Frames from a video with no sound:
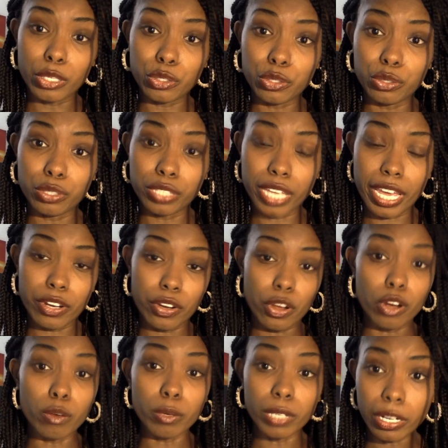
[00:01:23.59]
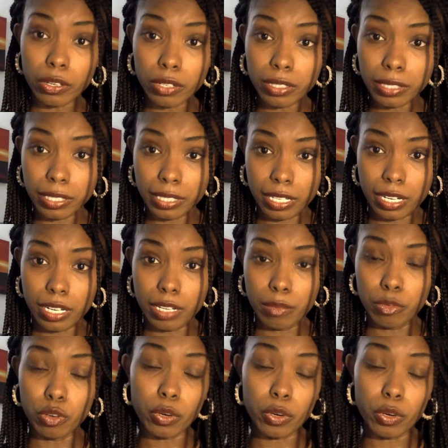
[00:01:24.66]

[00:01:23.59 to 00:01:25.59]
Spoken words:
to say, no, we're not going to listen anymore.